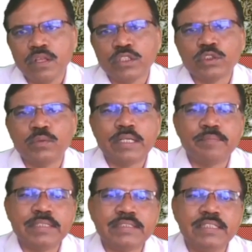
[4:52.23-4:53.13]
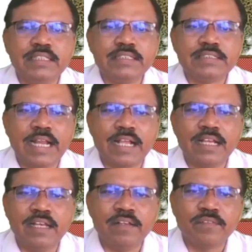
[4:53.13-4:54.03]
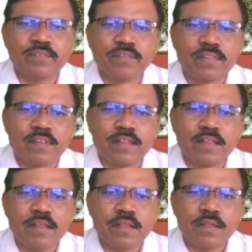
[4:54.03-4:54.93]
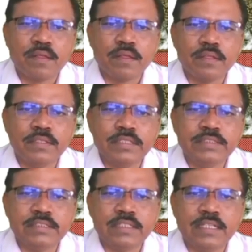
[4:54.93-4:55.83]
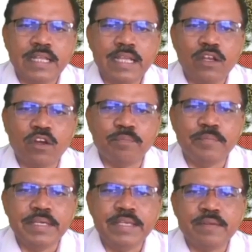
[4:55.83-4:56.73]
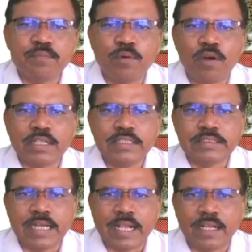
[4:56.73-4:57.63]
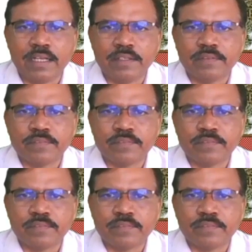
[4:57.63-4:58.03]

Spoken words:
So what happens in this triangle? This is tail of B for this triangle.